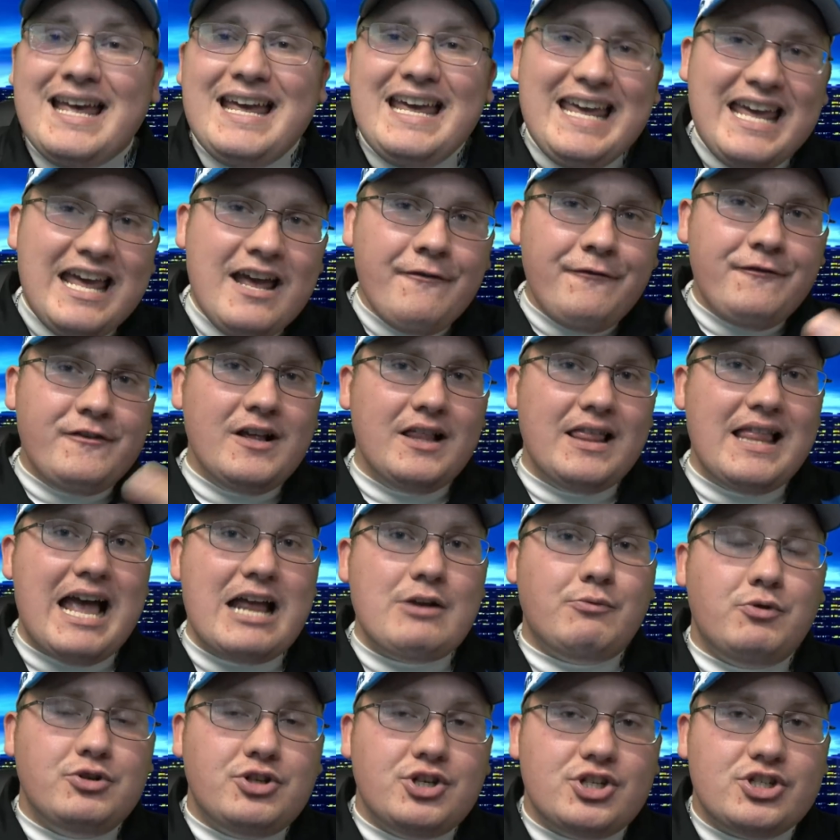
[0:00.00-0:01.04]
If you like
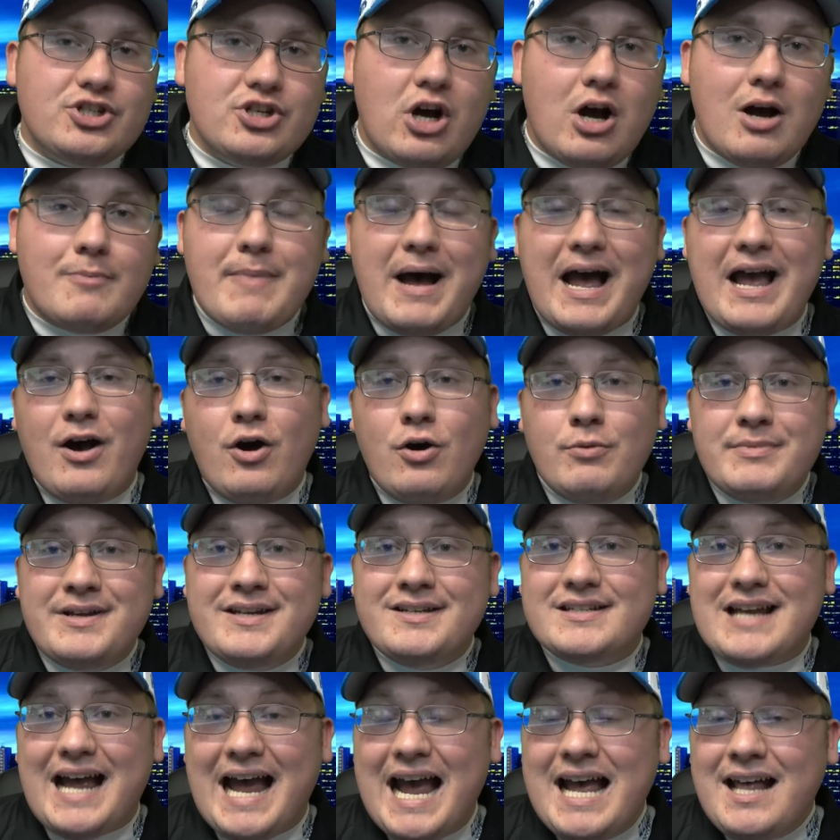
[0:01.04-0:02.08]
what you saw, by all means,
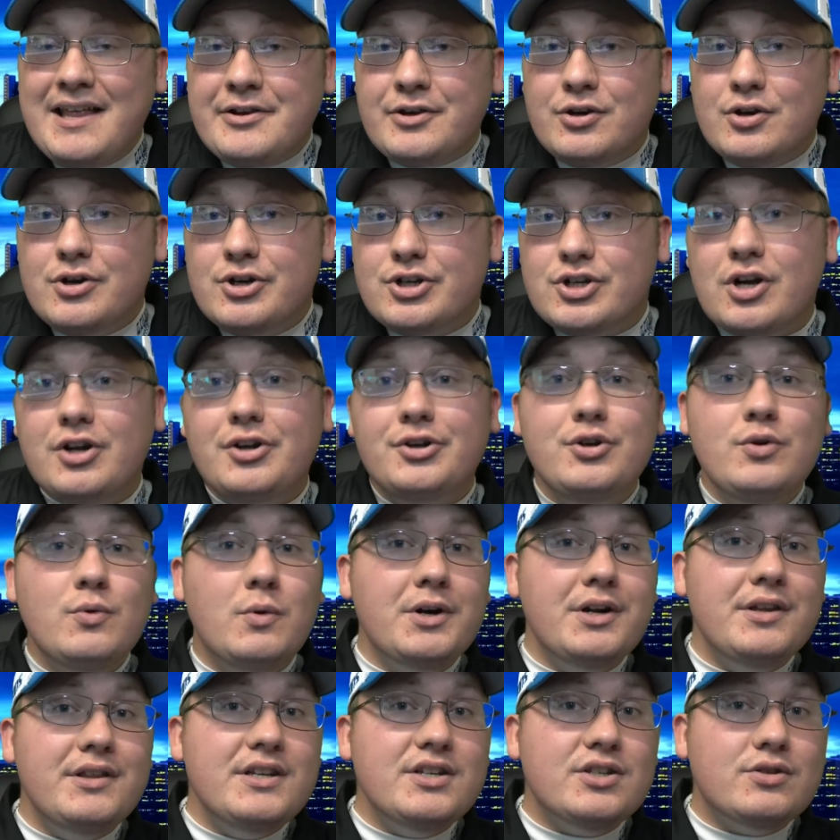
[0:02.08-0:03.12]
I highly encourage you all to do one
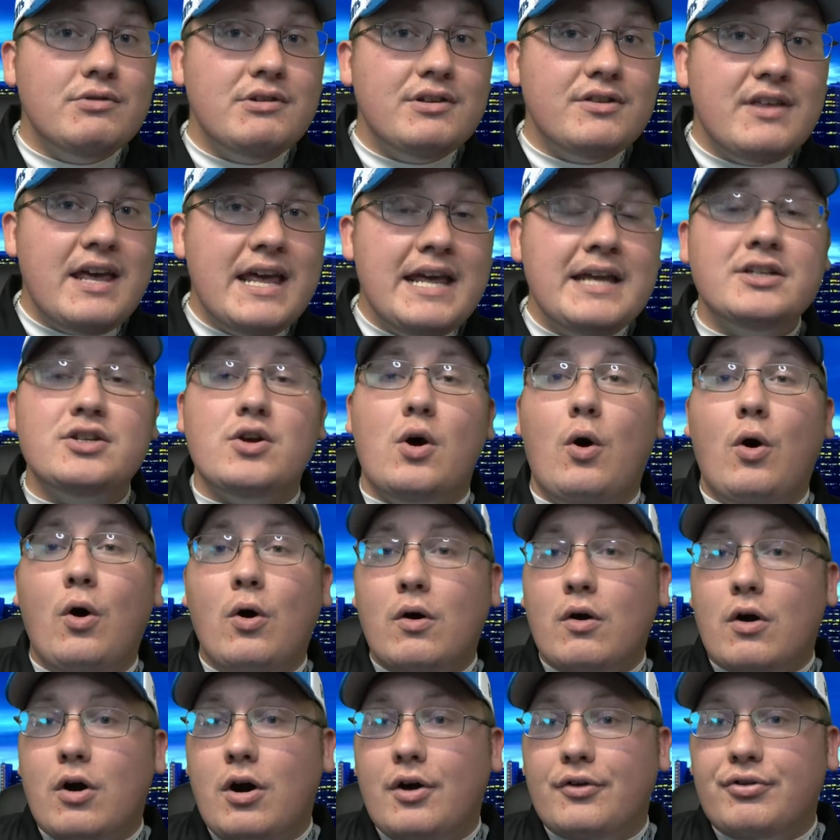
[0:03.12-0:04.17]
of these three things
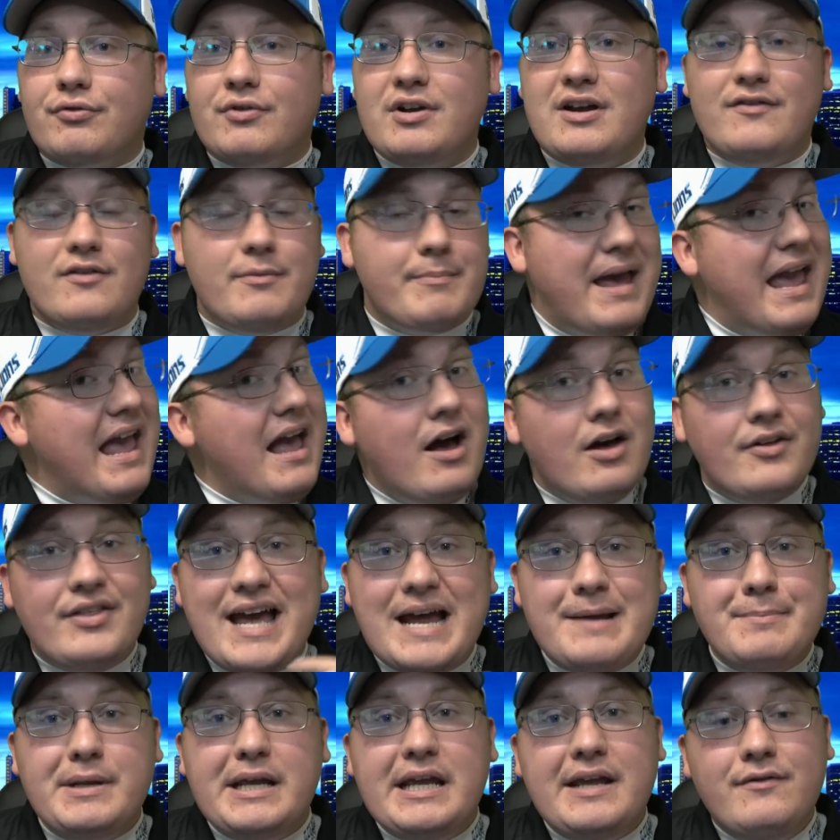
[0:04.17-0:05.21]
or all three of them. Hell,
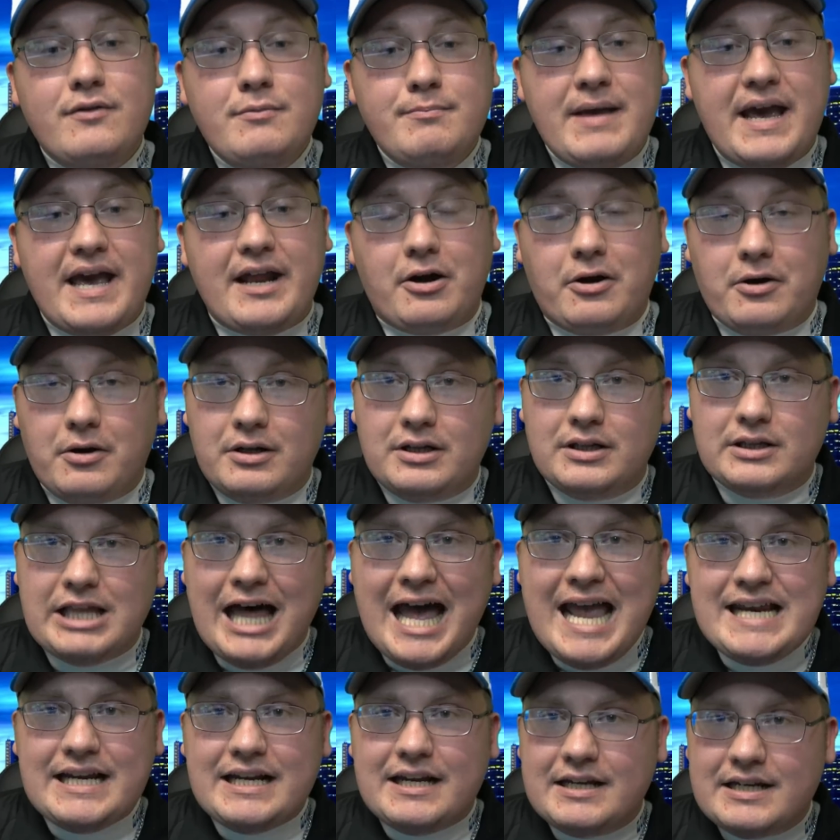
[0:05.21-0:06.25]
that'd be even better.
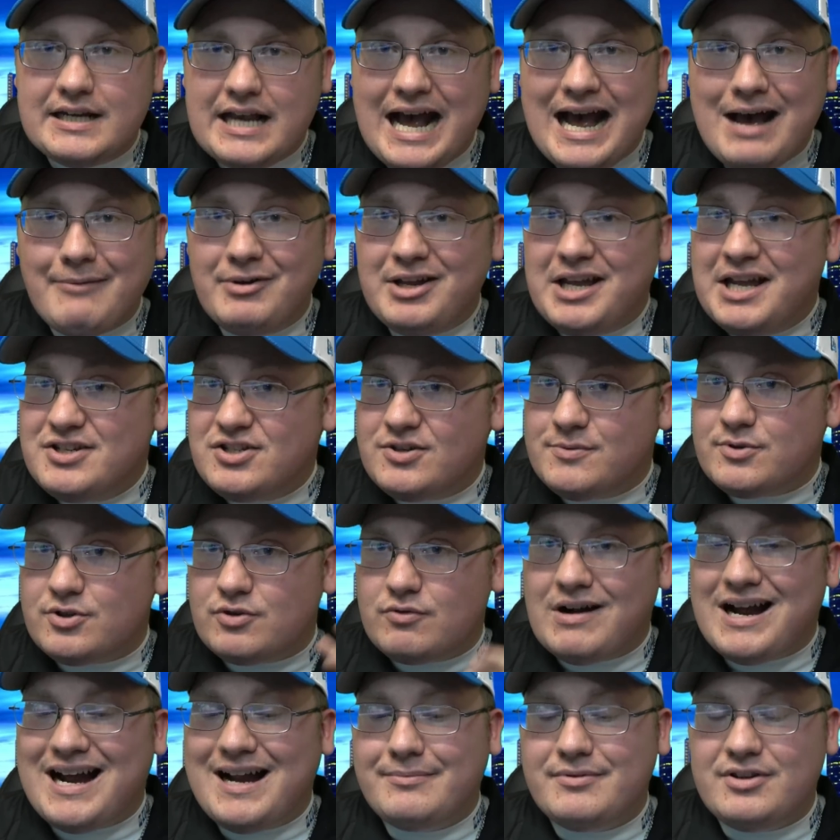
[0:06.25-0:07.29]
Like, comment, and
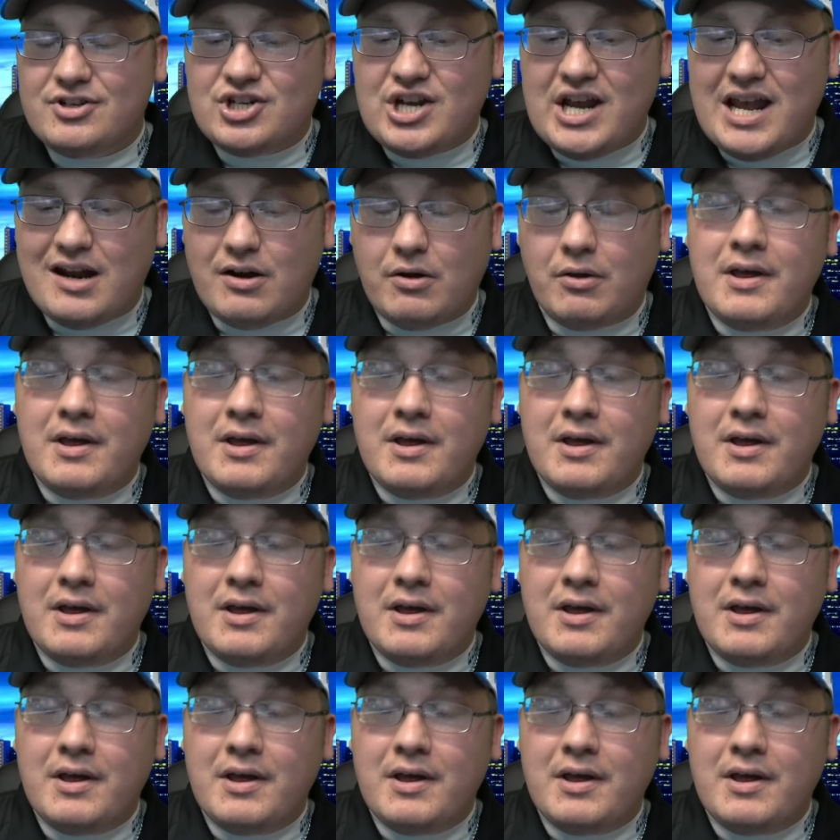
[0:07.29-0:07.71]
subscribe to the channel.